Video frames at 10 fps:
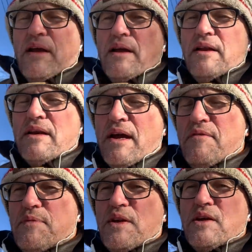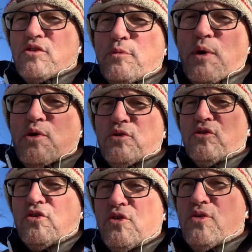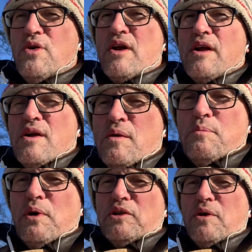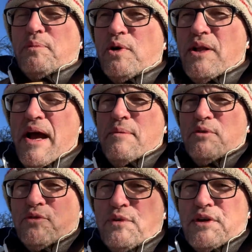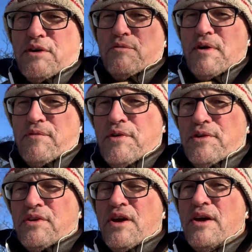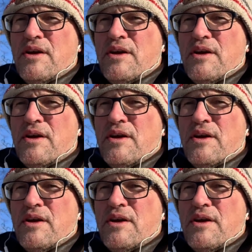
and have been exposed to multiple atmospheric rivers